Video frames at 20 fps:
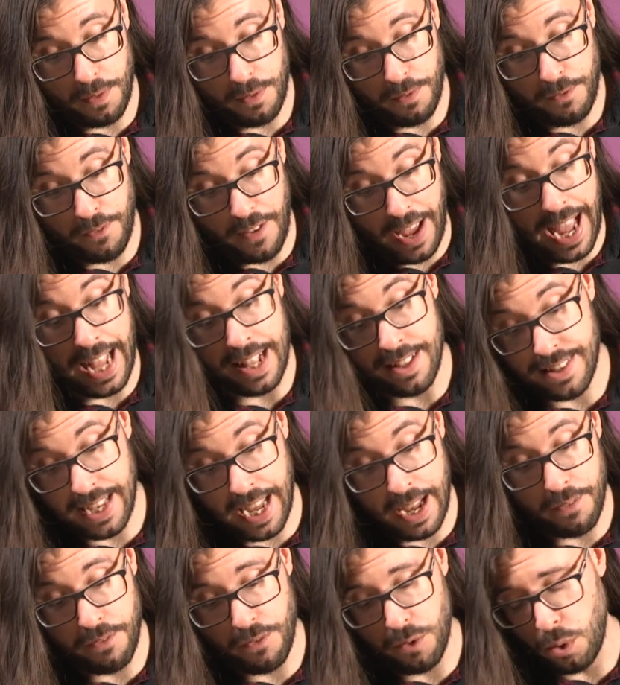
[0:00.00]
fans
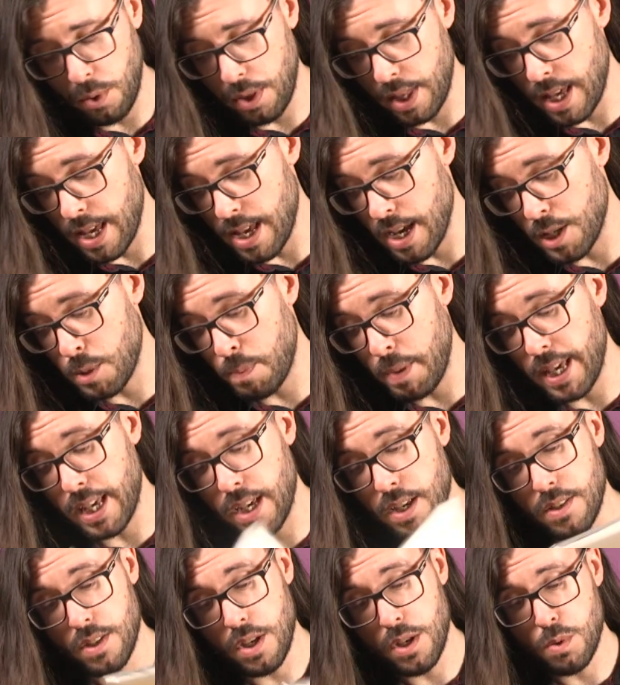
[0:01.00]
and for the
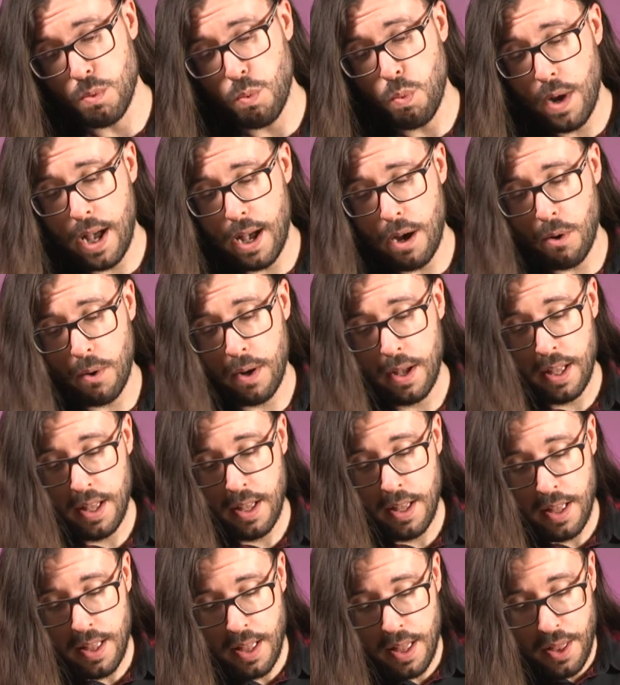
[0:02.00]
speakers as well.
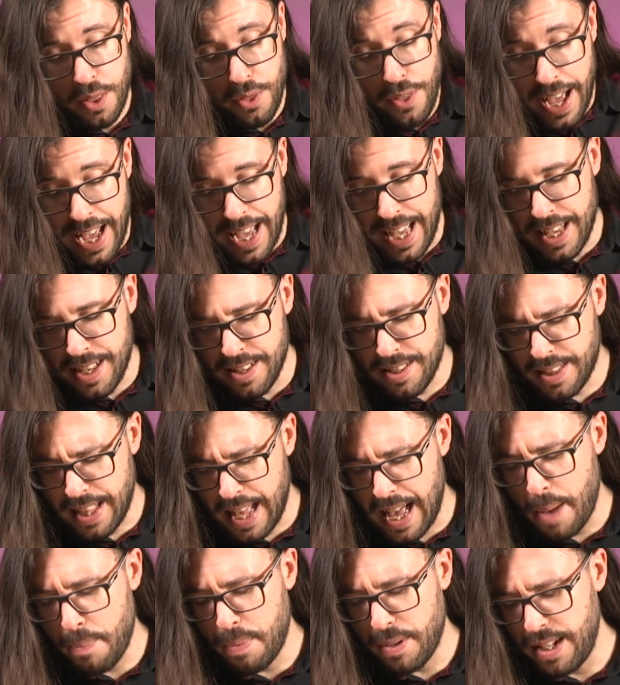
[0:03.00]
That is
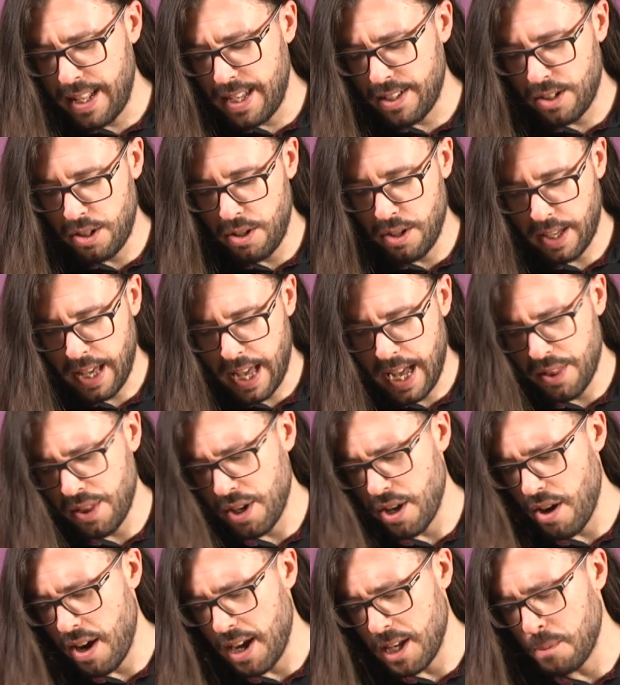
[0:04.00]
that, but let's look at the
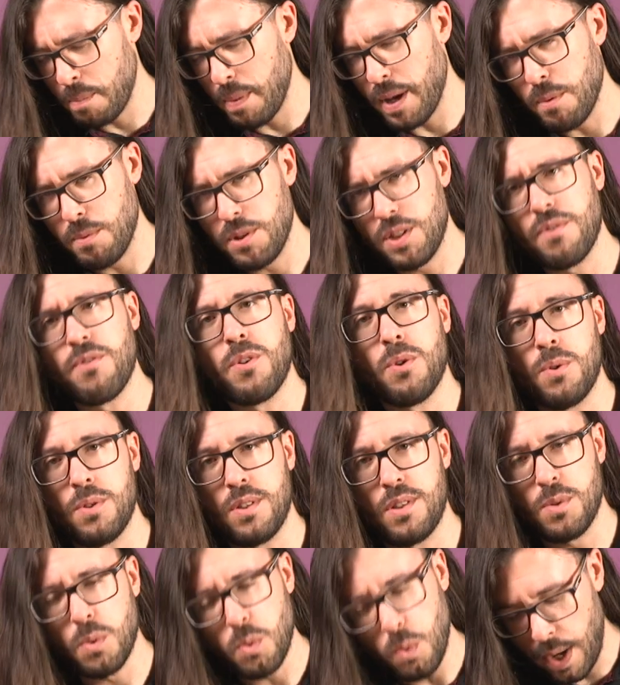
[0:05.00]
nice bit, which of course
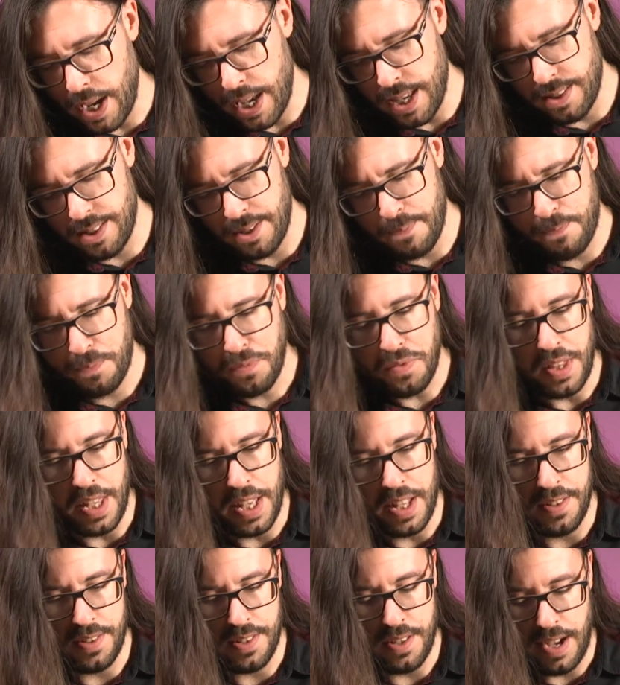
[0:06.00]
is always the
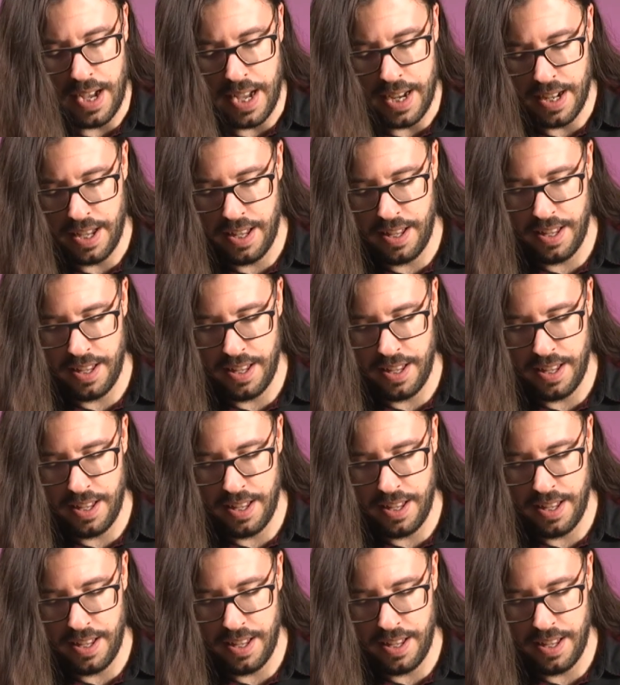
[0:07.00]
inside.